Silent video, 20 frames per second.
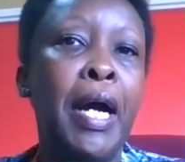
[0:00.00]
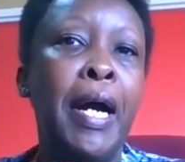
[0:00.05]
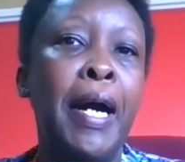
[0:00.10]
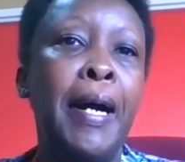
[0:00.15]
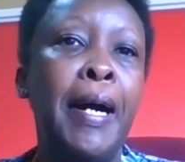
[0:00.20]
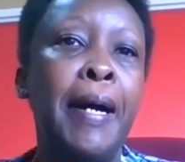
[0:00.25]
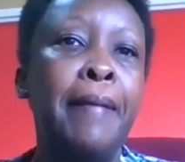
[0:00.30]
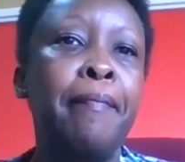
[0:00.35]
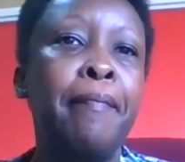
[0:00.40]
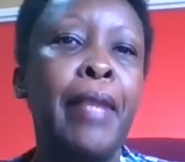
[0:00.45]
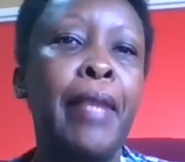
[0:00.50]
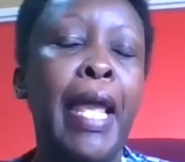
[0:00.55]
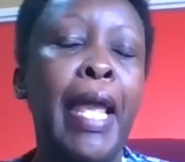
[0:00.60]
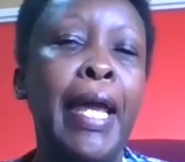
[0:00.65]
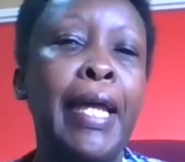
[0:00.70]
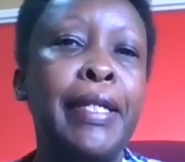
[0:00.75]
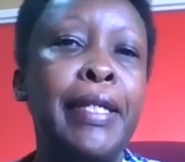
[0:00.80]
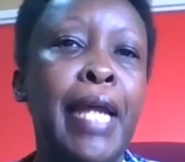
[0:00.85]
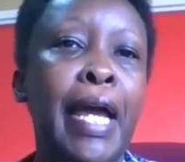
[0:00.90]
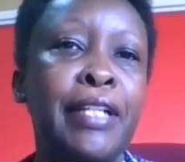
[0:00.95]

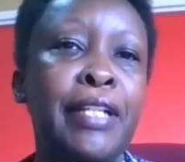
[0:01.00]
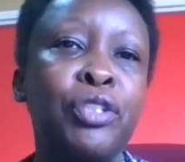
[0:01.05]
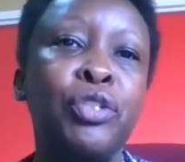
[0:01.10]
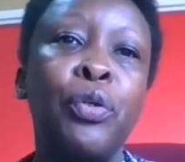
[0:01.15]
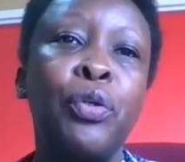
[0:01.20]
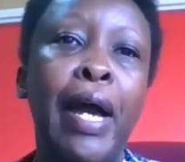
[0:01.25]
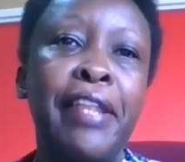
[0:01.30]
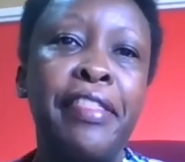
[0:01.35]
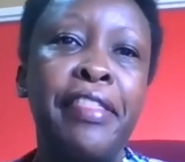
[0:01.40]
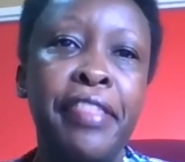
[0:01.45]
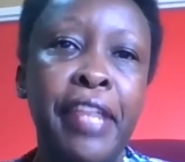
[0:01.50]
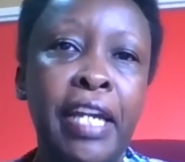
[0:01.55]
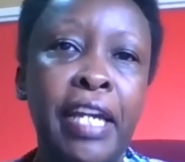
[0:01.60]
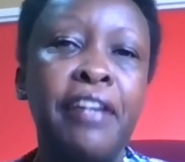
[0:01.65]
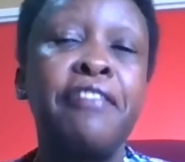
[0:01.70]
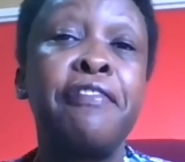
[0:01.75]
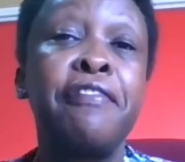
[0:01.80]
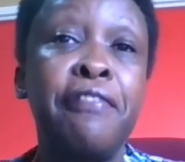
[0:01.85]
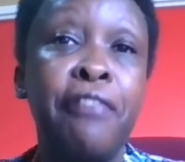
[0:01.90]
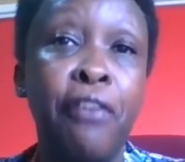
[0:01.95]
And so I
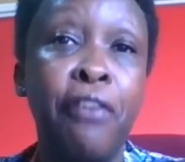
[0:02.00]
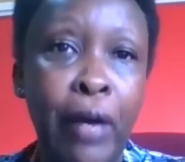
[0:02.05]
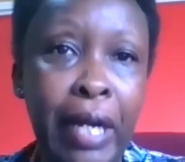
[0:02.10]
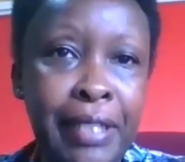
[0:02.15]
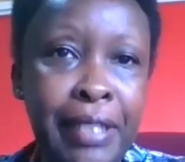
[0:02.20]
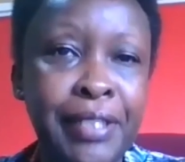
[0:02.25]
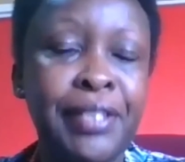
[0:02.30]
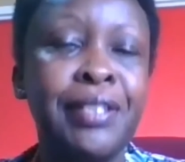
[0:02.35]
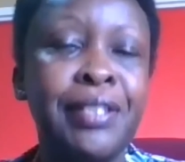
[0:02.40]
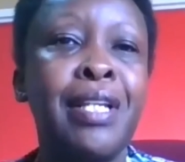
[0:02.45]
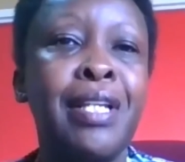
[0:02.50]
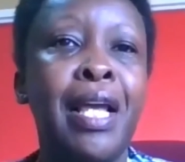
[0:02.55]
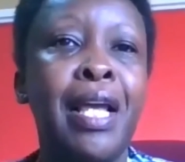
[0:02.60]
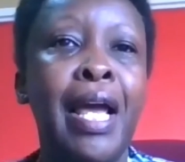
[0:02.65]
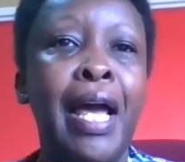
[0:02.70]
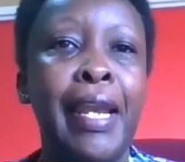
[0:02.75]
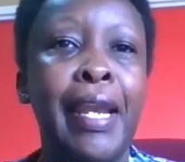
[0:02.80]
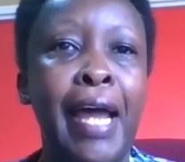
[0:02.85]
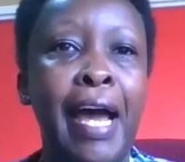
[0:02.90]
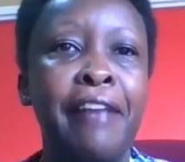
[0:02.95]
think voice
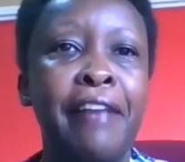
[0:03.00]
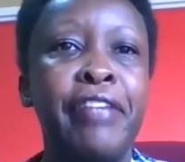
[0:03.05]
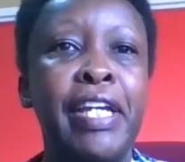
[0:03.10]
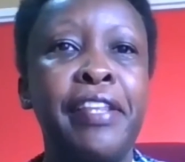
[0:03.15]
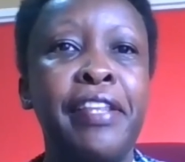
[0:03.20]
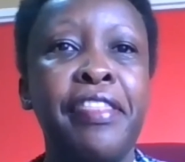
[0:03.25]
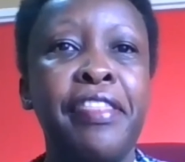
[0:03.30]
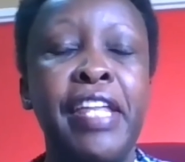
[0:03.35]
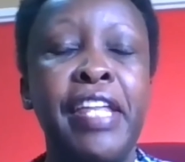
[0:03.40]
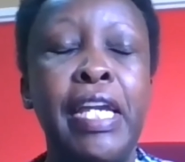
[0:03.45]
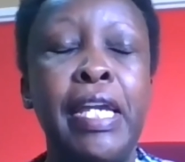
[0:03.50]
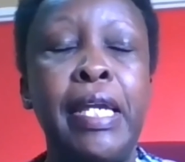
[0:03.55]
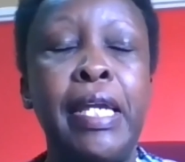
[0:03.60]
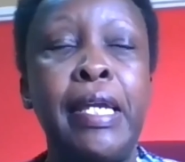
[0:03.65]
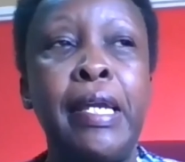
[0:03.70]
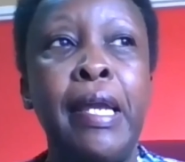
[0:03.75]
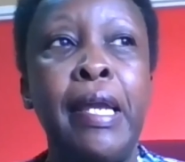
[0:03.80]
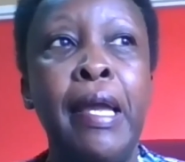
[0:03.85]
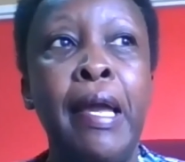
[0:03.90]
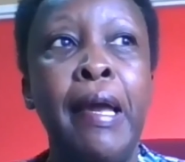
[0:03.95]
and having
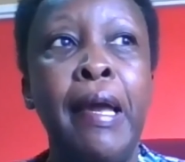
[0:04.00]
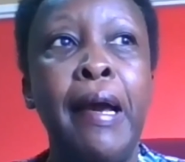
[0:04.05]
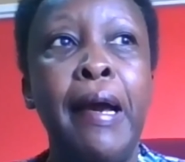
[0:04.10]
the